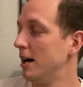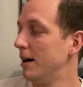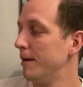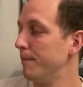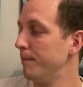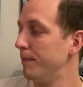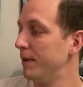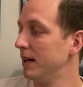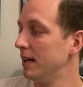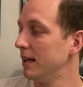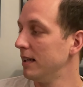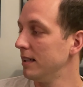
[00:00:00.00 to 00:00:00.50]

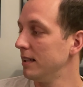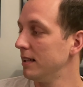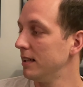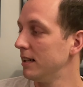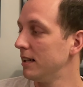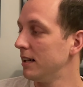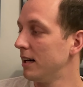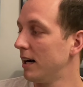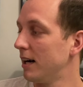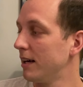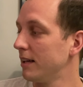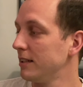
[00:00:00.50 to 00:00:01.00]
But
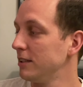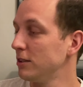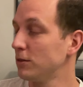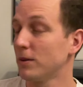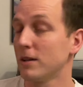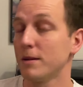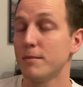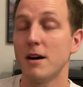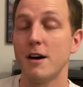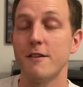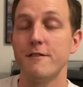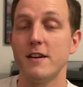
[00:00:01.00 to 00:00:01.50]
he's one
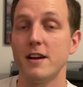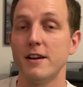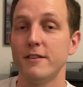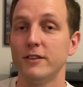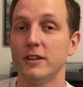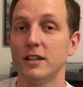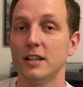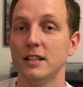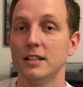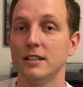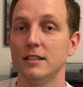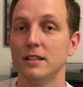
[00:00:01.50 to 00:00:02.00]
of my
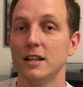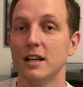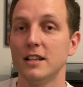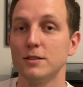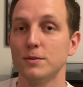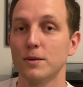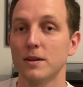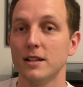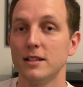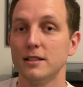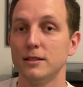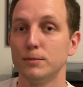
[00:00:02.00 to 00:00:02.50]
favorite, and as
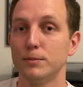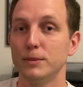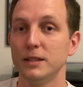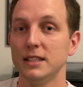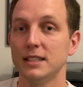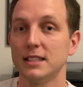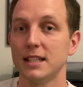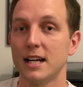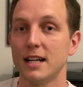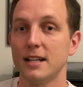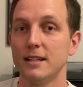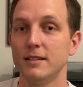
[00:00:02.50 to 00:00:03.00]
well as
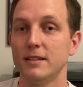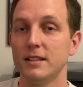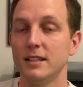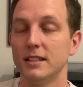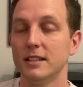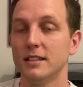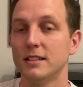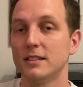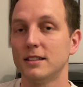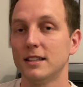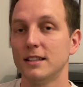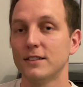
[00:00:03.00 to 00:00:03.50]
B-Side, and
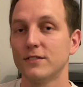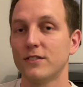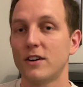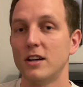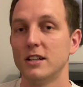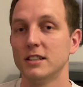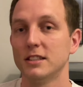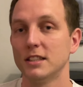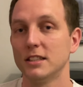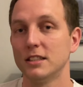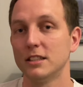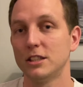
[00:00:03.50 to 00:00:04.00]
as far
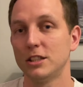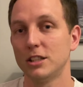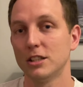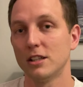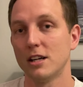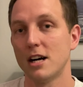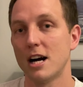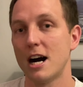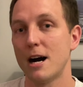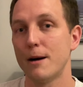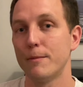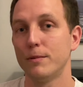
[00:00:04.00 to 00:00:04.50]
as this chill
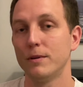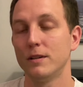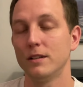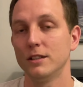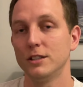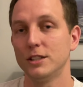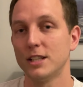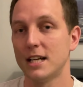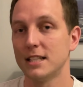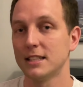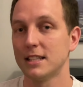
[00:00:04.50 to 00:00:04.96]
hop, jazz